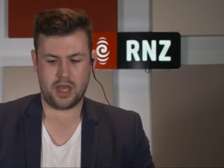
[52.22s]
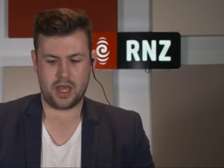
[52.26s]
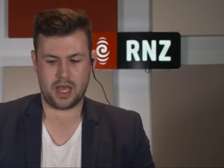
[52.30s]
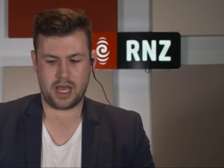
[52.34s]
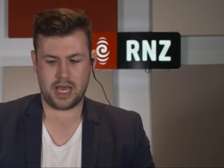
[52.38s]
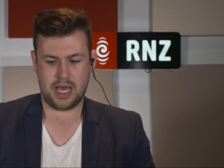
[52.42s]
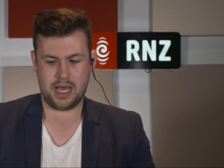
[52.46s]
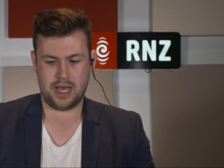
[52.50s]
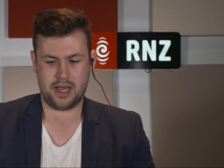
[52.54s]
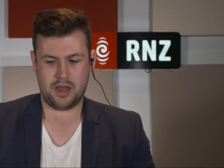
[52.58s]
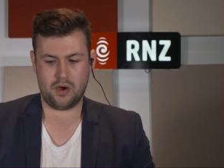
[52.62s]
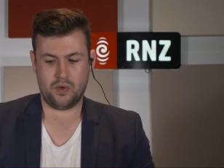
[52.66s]

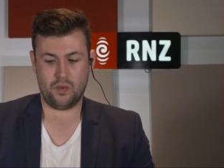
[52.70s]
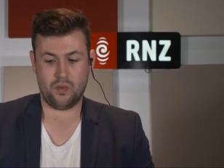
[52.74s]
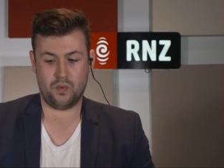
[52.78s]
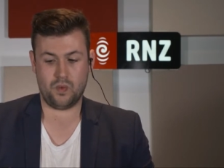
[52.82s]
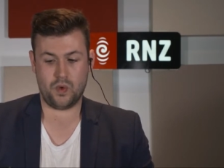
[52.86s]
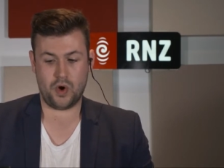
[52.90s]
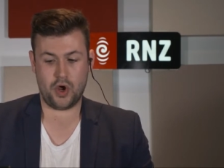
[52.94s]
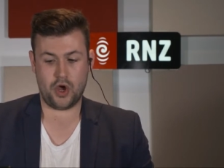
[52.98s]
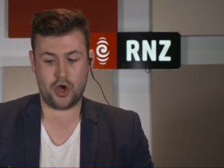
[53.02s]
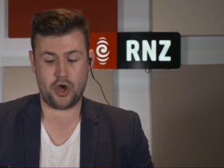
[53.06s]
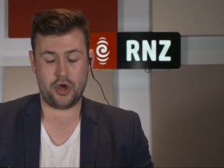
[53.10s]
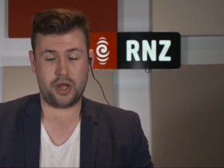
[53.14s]
uh,
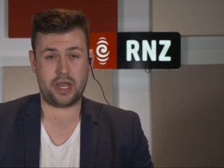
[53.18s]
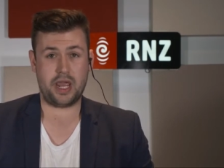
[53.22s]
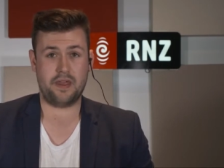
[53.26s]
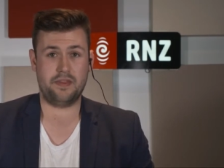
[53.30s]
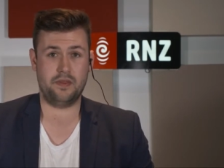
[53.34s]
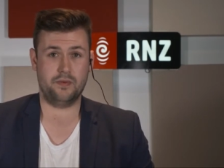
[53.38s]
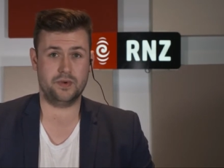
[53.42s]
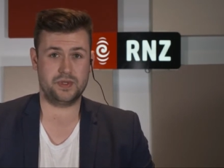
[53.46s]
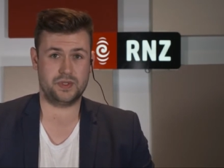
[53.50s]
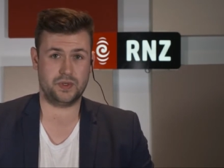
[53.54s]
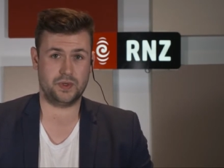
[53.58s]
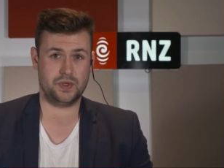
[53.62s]
work, and
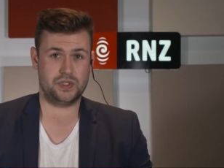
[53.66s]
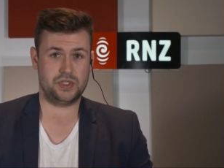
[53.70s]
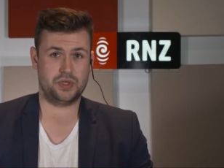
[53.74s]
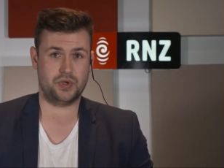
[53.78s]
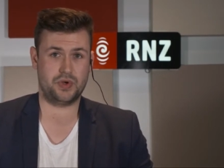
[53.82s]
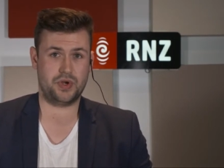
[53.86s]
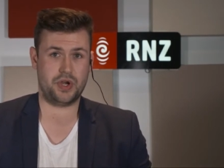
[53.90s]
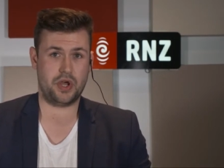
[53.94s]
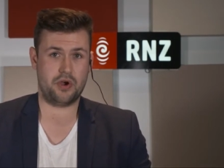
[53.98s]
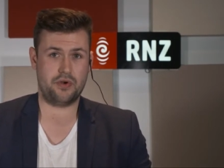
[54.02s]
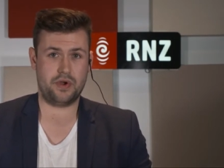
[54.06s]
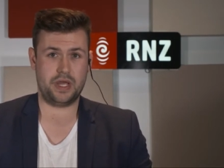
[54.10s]
there was also
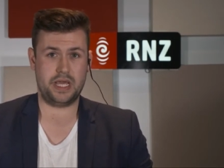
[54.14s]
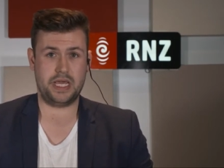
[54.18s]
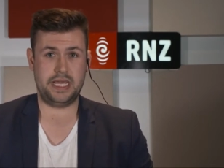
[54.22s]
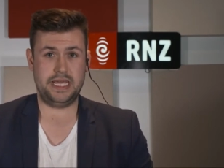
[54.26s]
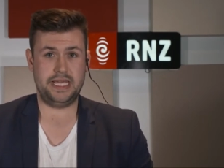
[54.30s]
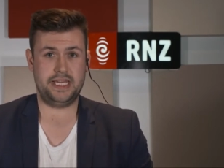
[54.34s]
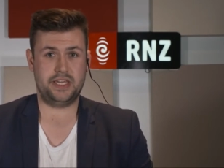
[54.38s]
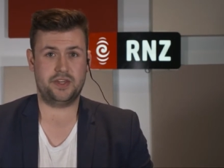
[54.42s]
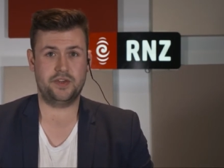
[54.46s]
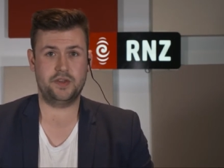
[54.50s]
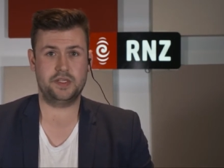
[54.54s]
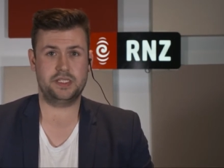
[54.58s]
no
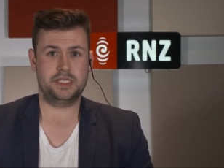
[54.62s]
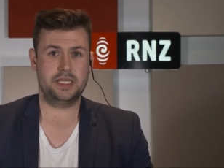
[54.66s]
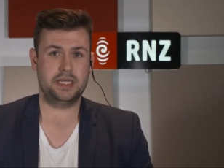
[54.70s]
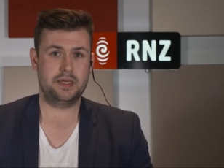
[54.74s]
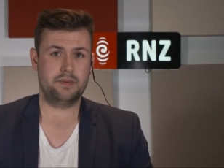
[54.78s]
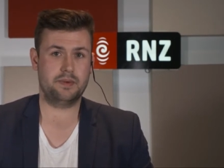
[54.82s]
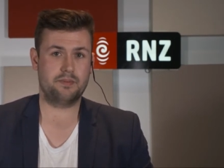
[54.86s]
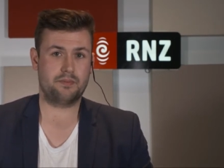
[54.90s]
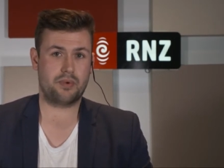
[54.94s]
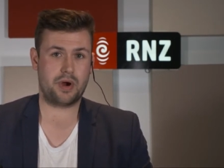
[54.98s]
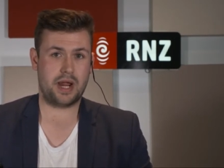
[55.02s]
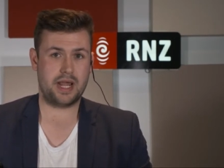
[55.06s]
E Q C
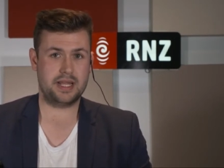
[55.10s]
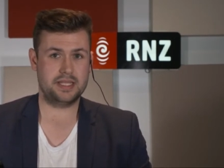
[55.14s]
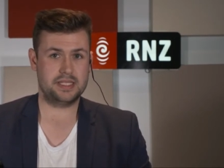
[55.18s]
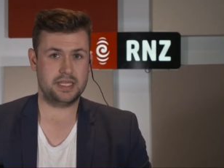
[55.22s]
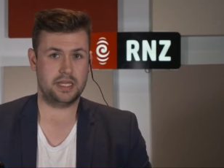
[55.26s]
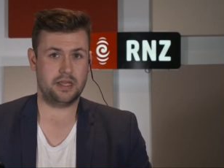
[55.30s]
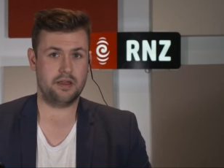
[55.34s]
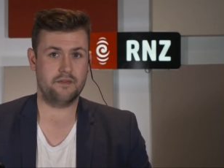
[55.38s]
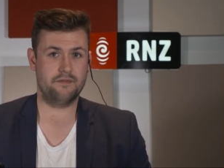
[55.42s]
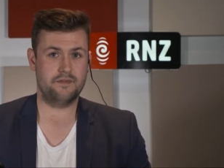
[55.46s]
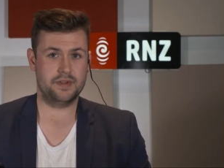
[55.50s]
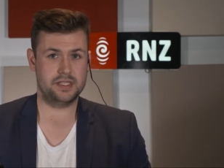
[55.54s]

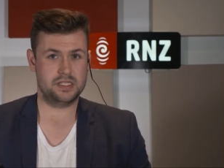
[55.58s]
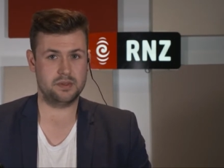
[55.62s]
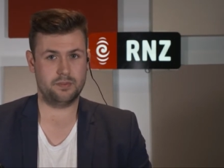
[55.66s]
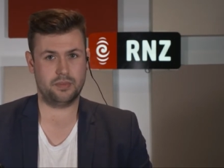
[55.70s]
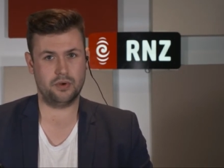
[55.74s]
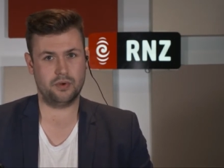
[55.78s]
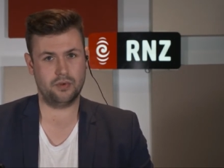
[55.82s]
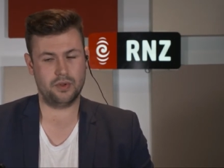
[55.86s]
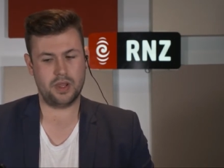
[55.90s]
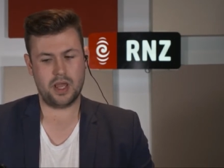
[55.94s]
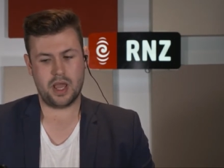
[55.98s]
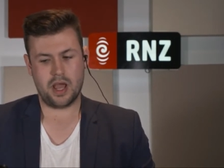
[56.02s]
branding
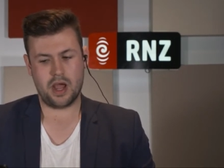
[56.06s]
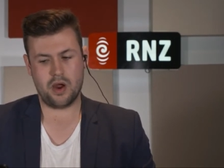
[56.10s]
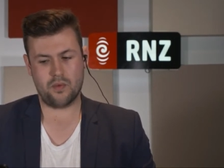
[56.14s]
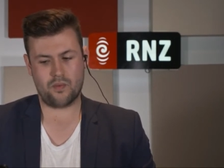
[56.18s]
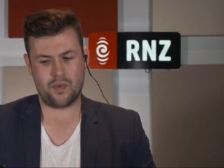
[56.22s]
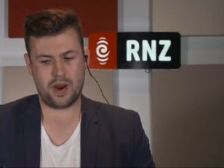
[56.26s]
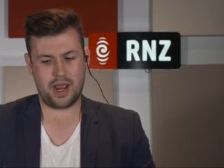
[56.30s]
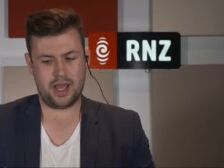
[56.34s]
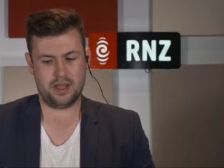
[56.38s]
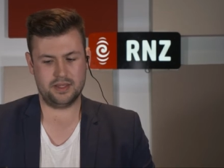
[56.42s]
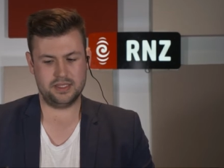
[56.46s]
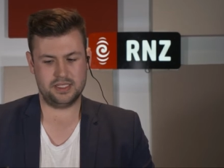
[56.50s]
visible
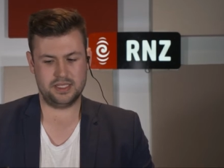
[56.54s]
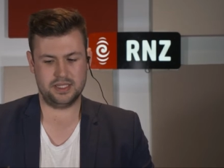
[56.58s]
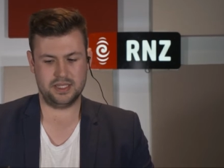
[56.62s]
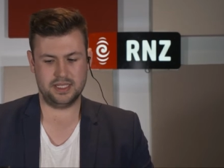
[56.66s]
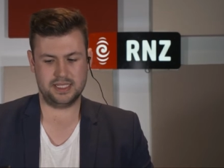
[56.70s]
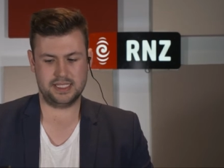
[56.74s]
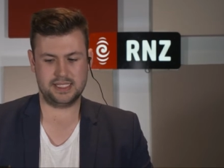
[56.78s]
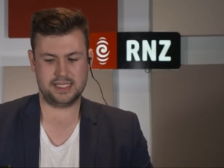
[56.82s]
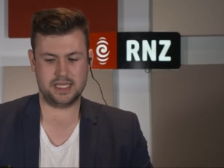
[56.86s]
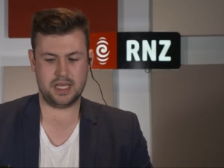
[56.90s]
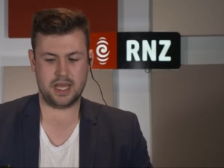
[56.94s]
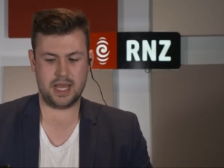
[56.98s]
around the
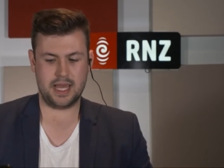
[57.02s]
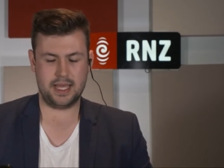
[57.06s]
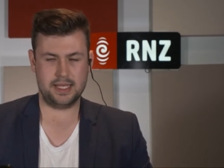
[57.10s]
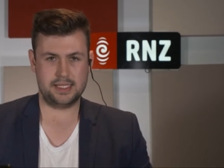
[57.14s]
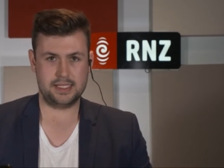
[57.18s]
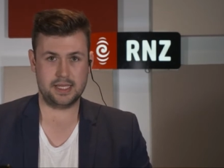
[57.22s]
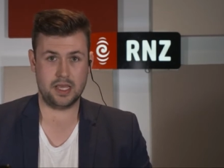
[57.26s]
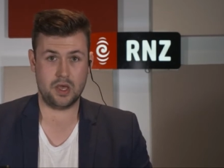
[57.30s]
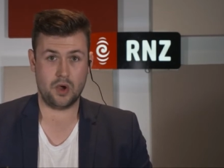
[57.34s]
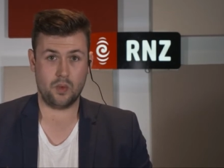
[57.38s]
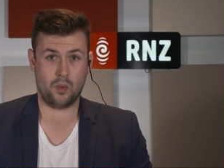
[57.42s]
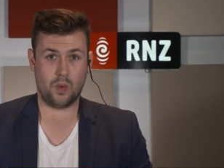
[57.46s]
site.
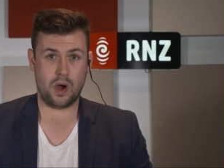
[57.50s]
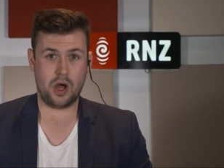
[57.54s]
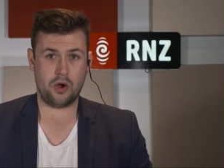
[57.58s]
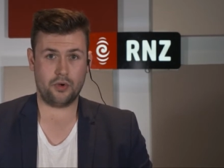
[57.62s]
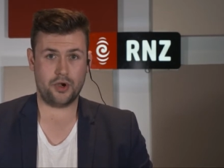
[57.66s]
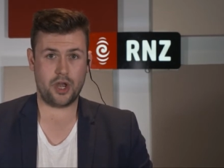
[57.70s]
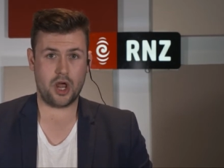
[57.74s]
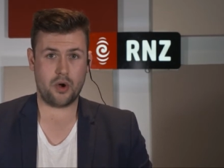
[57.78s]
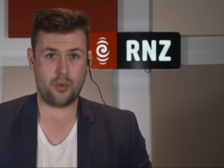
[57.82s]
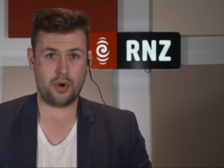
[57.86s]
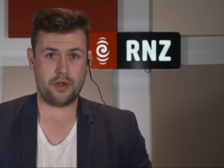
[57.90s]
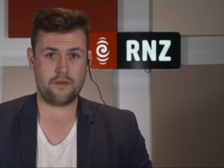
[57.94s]
While
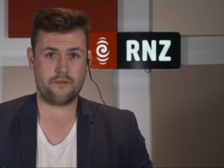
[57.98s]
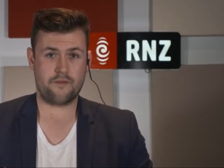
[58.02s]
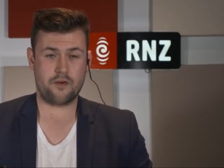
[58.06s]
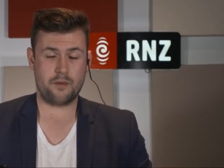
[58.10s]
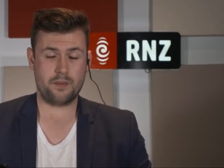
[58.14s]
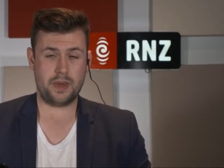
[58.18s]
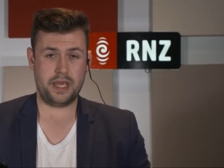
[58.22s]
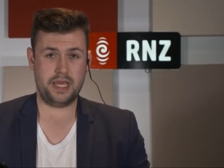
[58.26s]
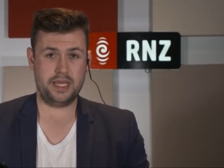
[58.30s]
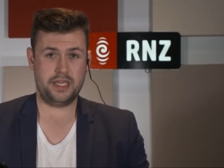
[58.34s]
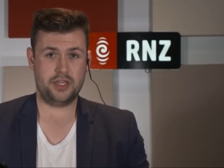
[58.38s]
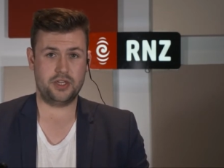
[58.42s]
no one
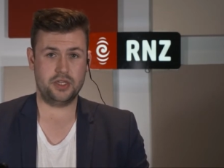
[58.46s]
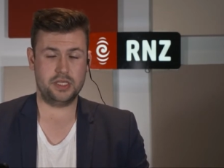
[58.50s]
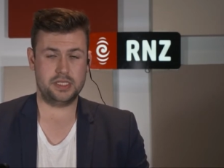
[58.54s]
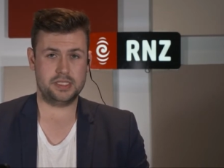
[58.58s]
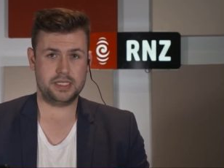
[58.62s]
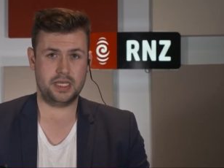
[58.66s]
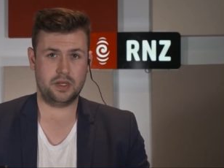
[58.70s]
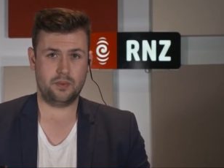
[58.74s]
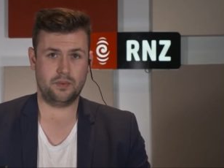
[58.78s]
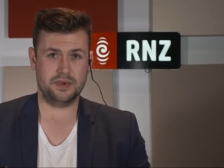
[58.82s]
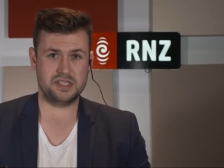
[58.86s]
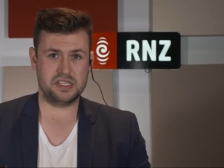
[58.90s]
from E Q
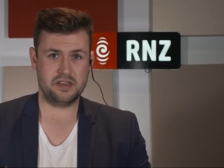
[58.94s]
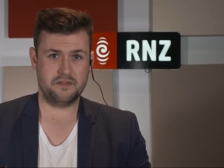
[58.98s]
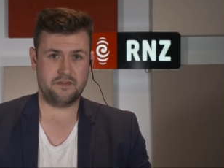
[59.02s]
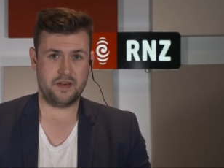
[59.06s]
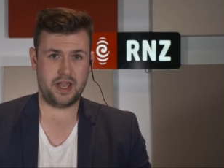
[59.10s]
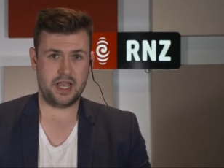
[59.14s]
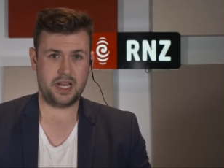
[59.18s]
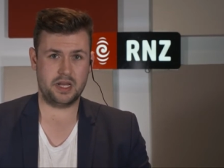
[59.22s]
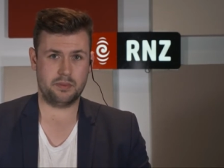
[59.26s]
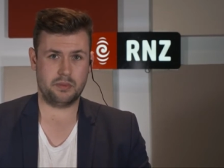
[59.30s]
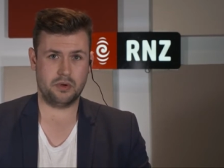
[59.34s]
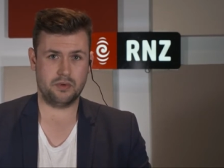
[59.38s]
C was
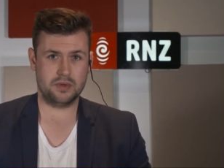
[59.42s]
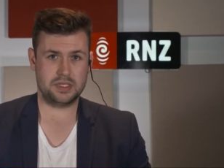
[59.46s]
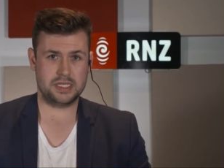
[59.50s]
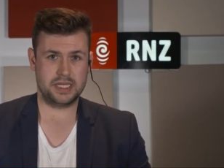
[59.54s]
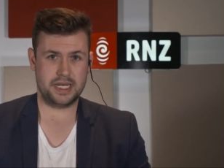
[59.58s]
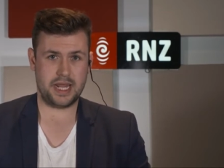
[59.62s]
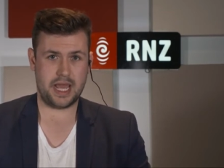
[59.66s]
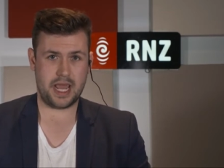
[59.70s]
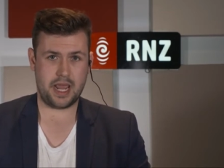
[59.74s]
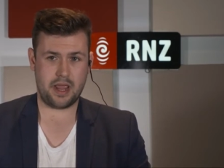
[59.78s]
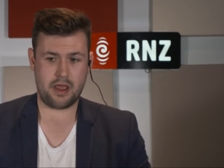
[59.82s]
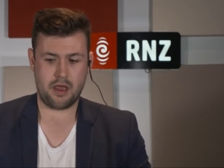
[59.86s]
available
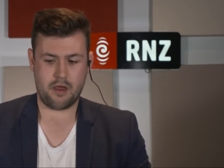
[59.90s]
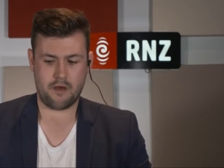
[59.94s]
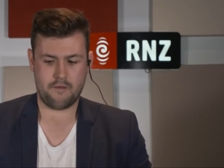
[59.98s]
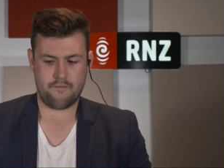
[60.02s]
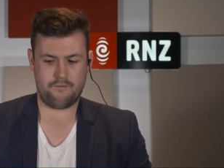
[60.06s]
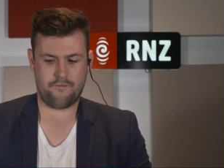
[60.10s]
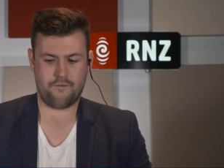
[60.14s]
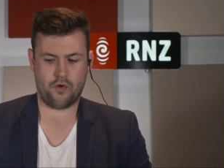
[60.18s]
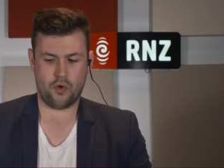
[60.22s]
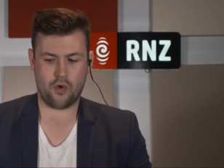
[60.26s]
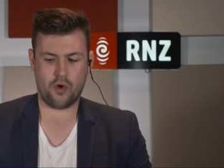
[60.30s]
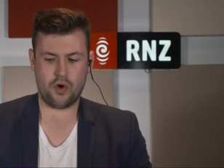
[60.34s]
today
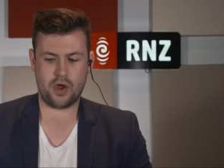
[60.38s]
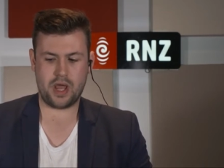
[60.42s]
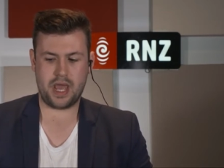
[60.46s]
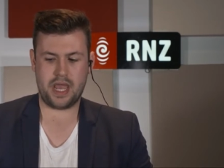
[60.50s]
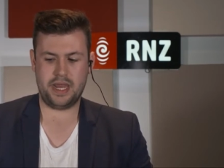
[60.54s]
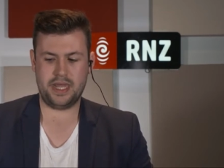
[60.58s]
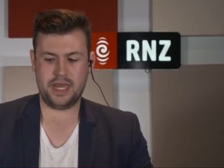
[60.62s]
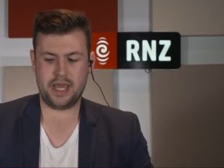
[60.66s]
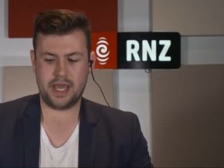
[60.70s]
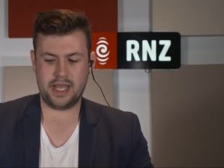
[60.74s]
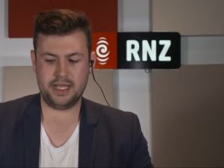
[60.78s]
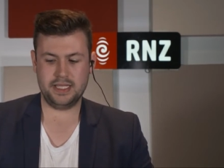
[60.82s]
for
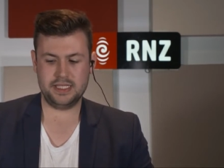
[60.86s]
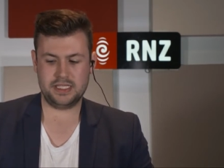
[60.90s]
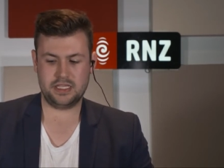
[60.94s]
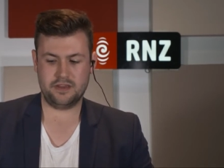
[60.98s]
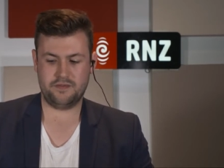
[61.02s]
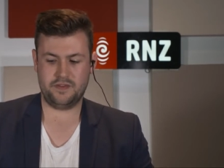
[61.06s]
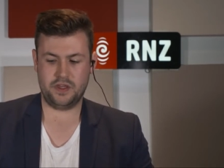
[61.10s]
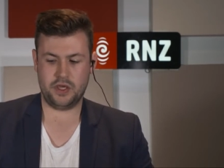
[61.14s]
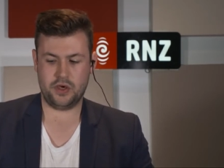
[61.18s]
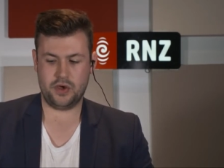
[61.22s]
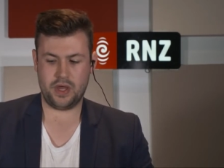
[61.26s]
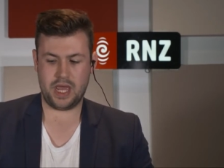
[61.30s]
an
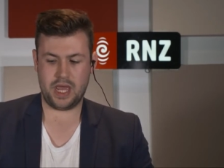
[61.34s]
interview,